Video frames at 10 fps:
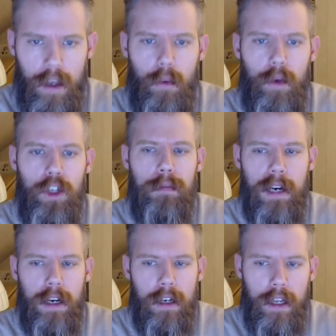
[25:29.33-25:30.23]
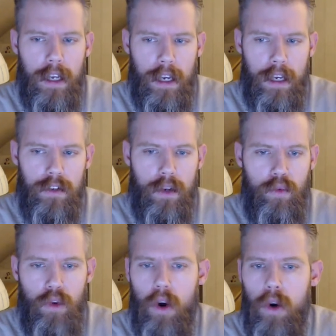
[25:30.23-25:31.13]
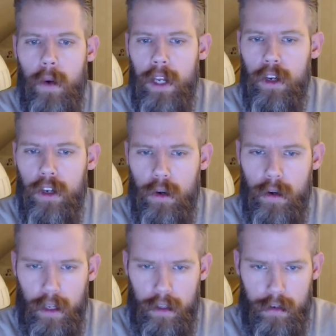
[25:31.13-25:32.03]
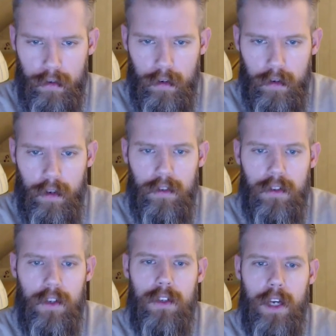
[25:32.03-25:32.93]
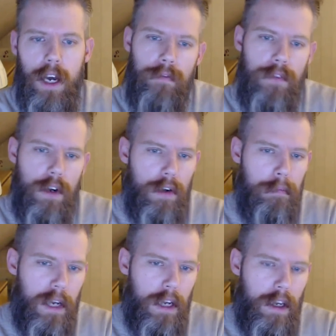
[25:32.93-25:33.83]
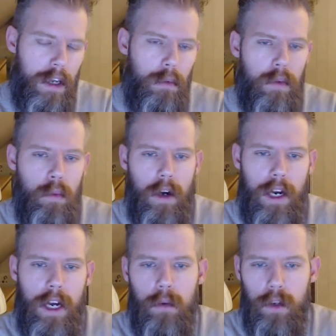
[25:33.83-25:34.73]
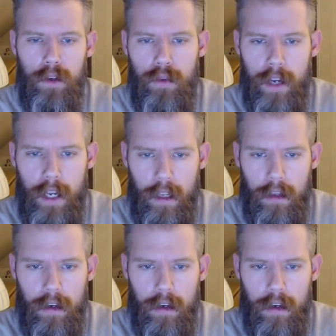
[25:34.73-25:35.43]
which apparently is the wrong way to do it, since I'm very picky with what I want to read.